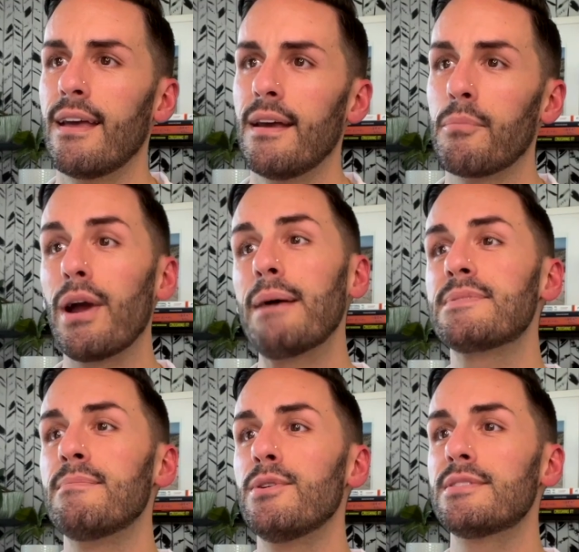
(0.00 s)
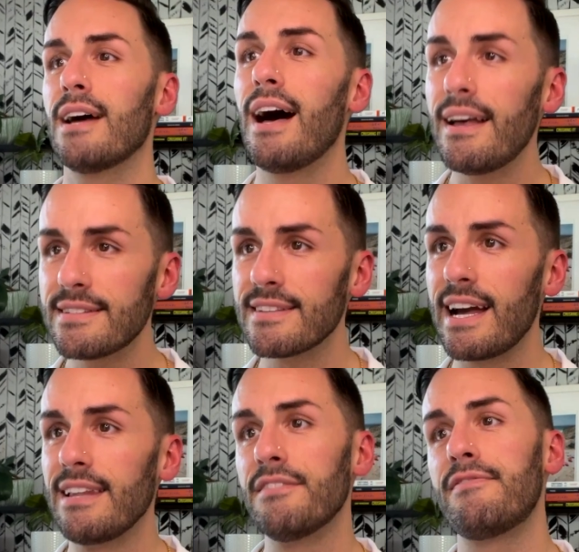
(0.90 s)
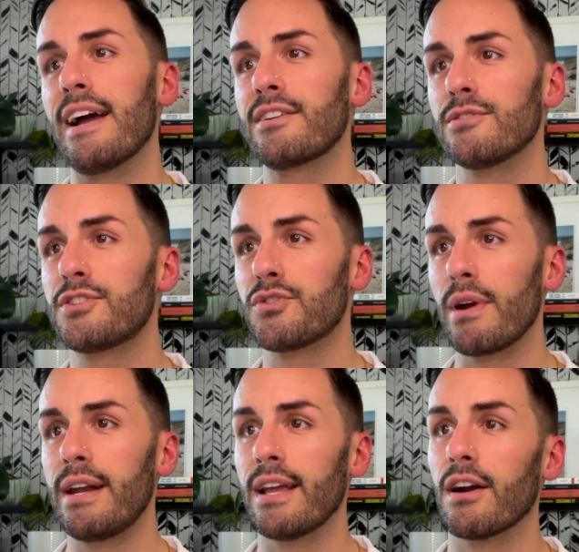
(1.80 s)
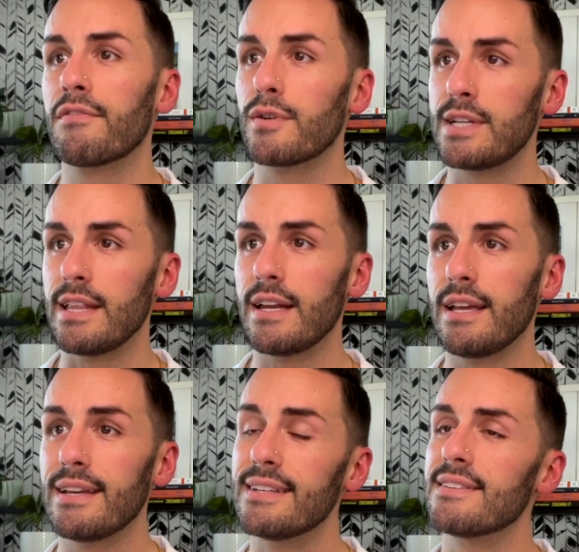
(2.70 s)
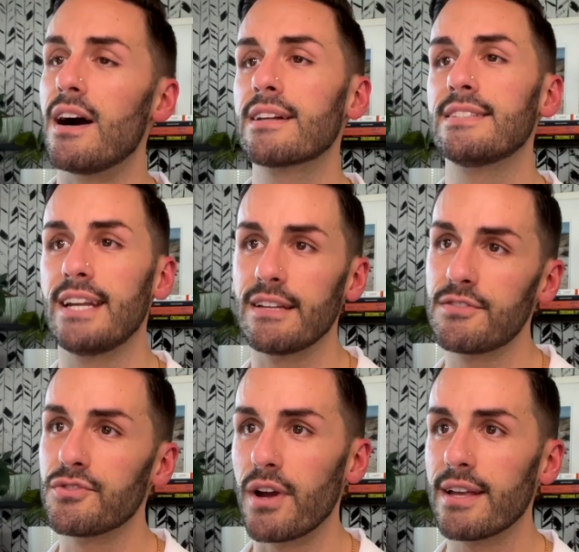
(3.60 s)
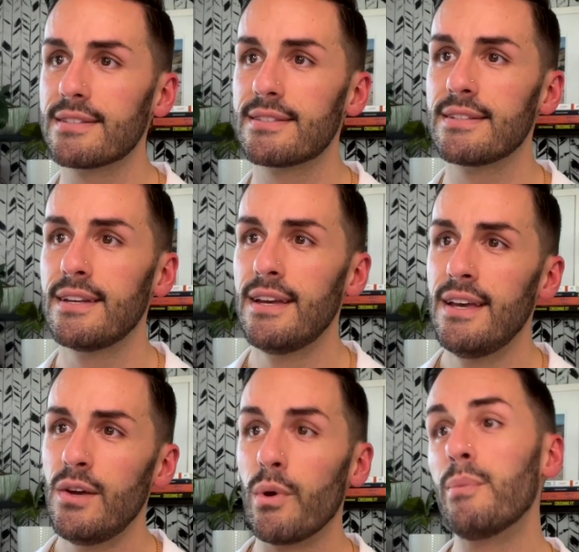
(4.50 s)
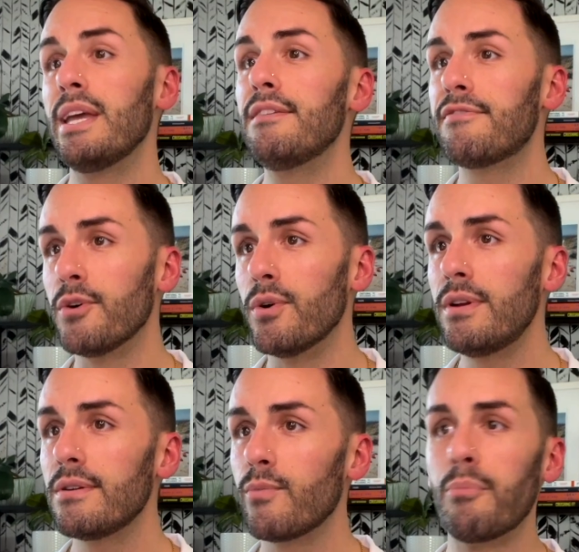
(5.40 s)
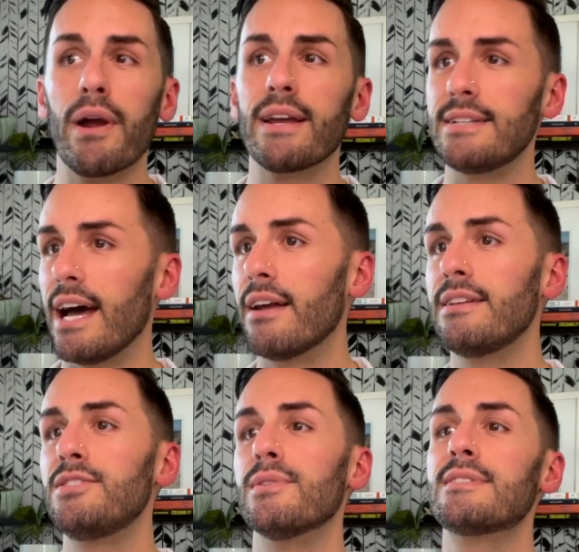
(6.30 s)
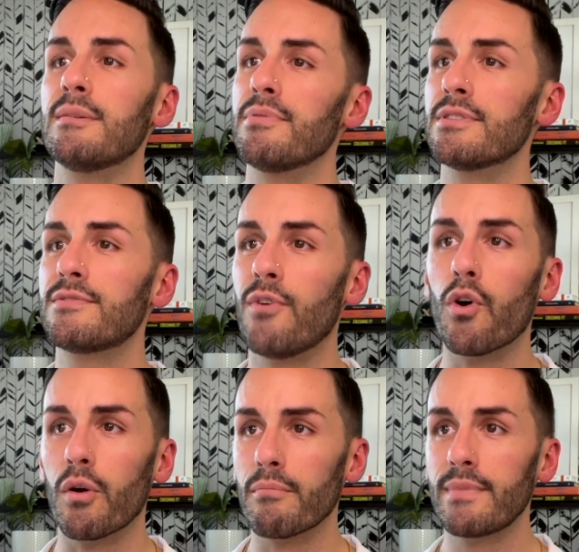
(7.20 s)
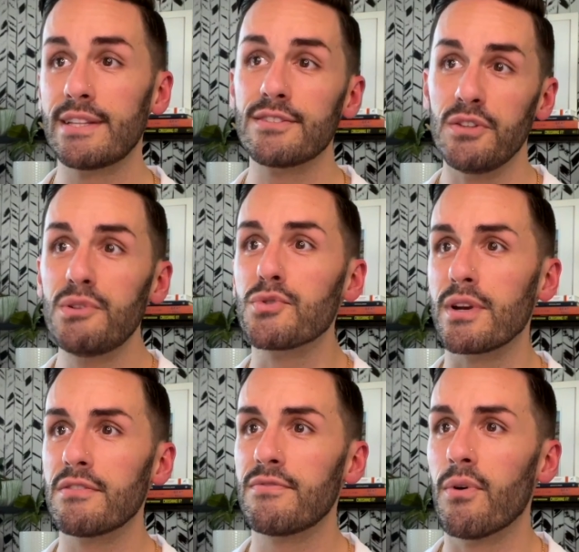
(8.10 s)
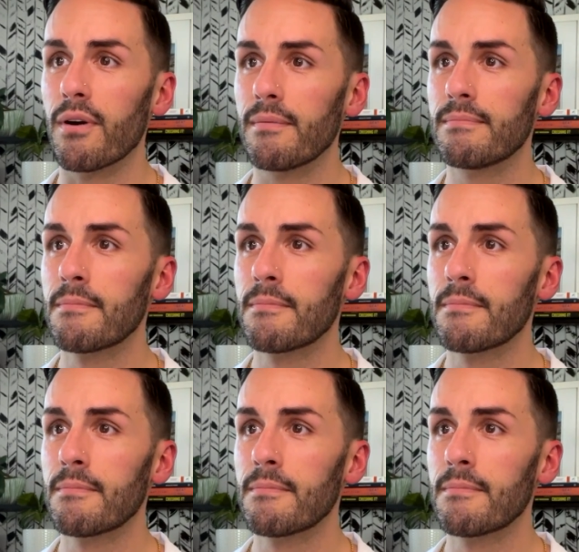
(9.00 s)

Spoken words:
Perhaps the most hostile of factors threatening our fertility is oxidative stress. When we eat food, we break it down into its simplest form, its nutrient form.